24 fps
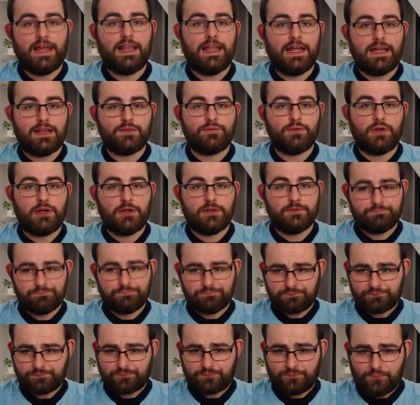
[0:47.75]
out of
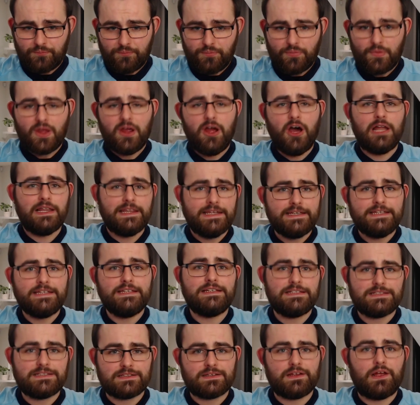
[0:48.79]
our
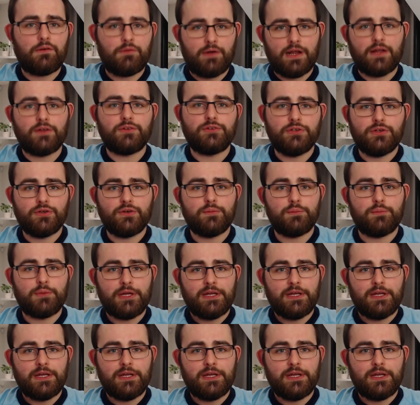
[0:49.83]
leagues around Europe.